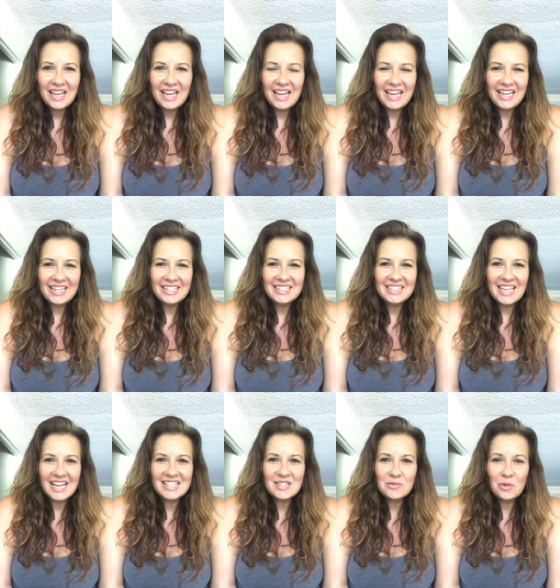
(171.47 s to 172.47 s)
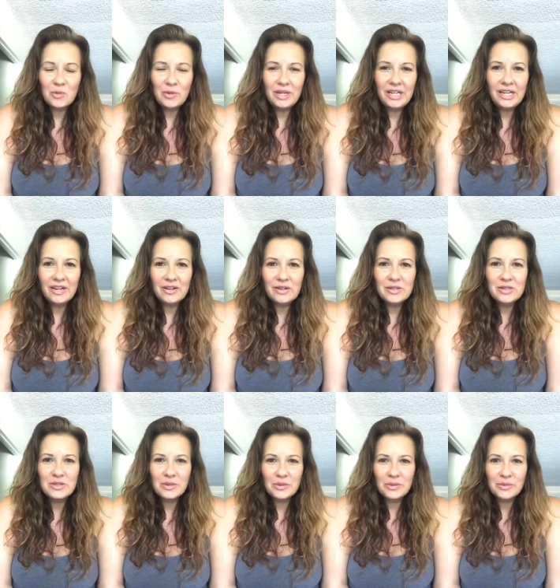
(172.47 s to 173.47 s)
And that's what we're here to
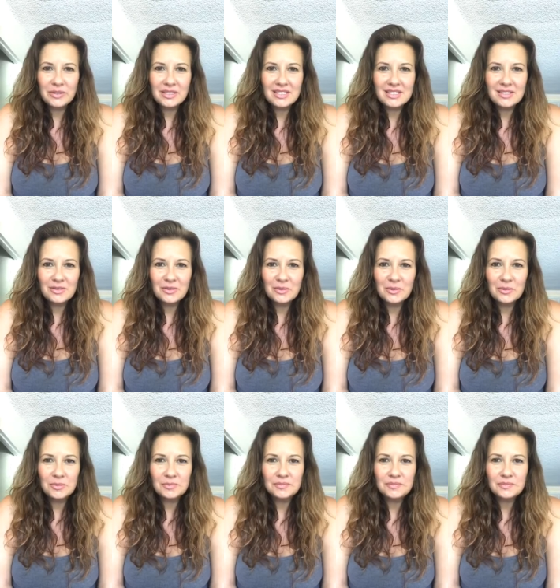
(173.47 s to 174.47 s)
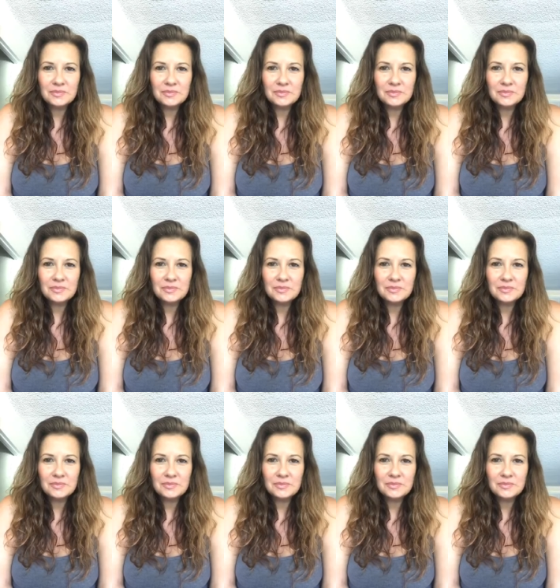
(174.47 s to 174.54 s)
do, is to